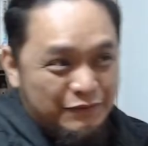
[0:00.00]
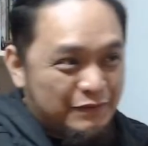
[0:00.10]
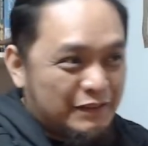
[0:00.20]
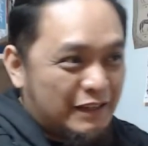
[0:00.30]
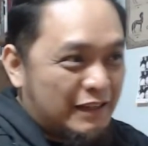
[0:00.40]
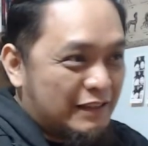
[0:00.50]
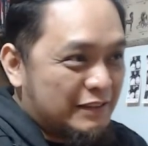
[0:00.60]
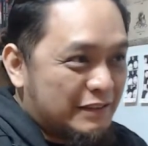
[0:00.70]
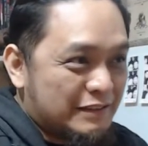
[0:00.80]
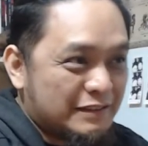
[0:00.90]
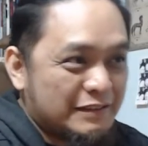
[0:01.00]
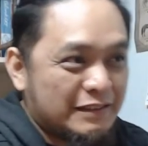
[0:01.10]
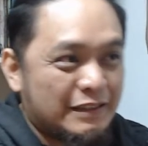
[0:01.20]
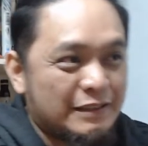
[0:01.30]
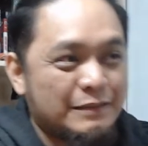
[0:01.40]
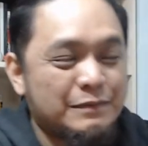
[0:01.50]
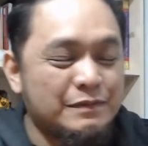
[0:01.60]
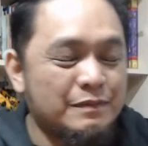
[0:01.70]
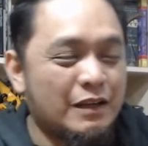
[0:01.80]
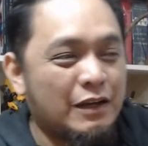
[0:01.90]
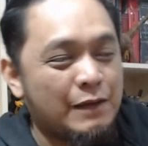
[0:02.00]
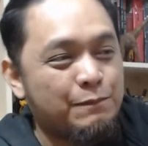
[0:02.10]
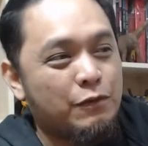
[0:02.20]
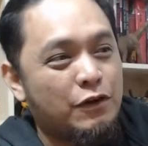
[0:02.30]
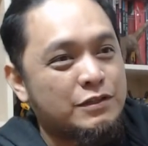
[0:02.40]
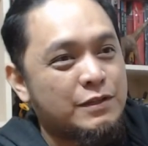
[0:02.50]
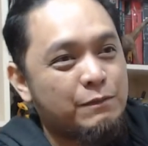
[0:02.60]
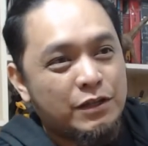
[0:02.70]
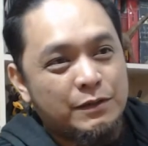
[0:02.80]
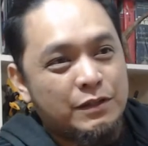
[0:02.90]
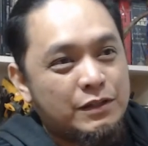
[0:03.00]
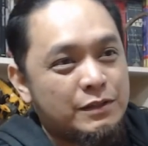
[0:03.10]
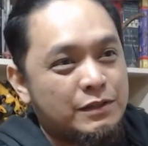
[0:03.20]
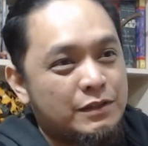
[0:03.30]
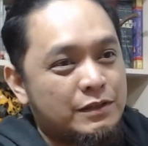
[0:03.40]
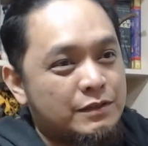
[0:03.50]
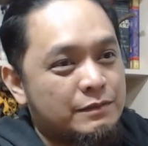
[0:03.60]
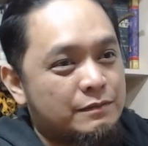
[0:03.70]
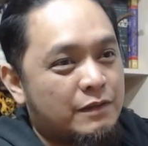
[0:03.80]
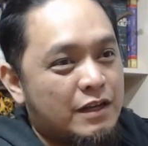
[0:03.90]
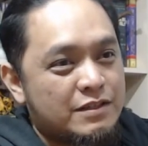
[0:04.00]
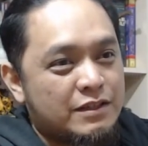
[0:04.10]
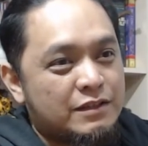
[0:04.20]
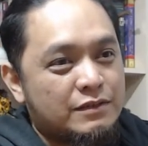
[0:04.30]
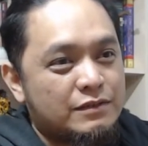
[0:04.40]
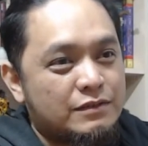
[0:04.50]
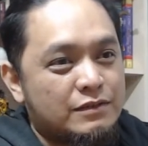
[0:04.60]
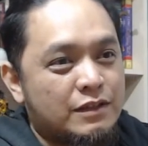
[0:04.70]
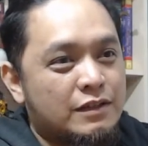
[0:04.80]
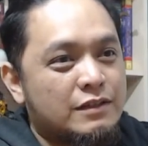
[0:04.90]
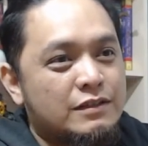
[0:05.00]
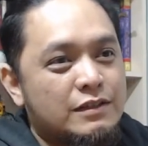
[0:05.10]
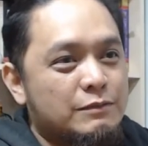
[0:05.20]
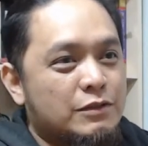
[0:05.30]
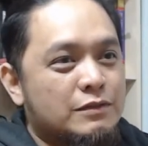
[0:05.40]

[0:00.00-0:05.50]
na ano, uh, na I bought somebody buys it na ano yun?